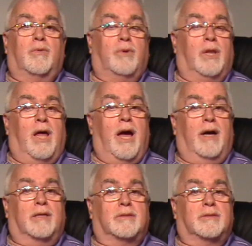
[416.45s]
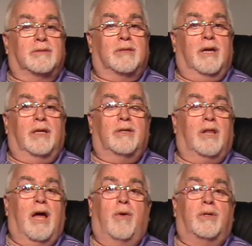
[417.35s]
relax and
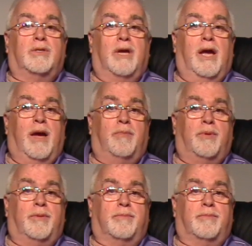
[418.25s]
allow it to happen.